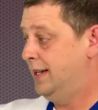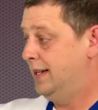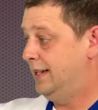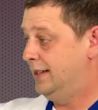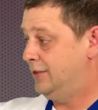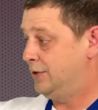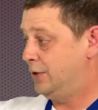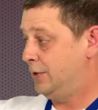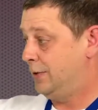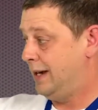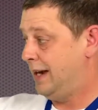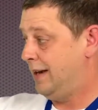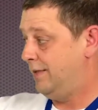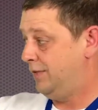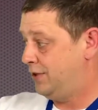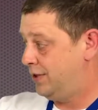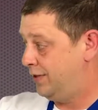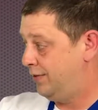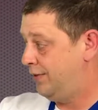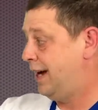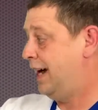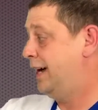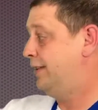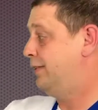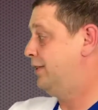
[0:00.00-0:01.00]
So we have
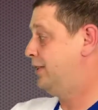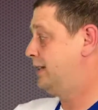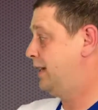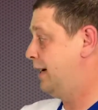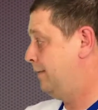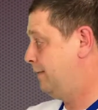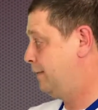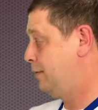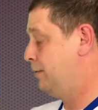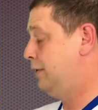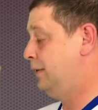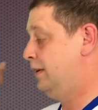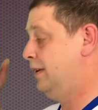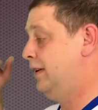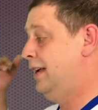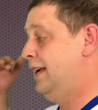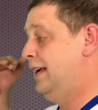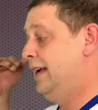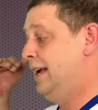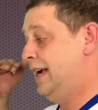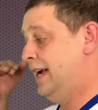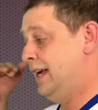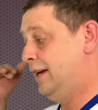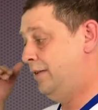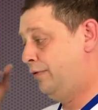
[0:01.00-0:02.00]
survival, comfortable,
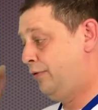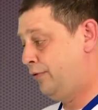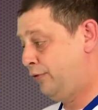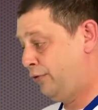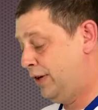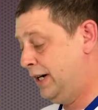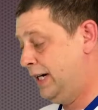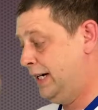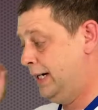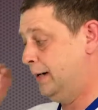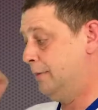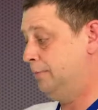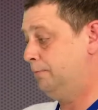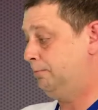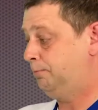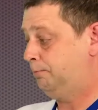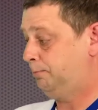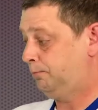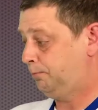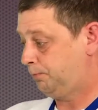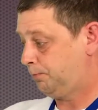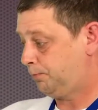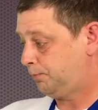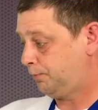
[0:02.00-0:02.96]
and freedom.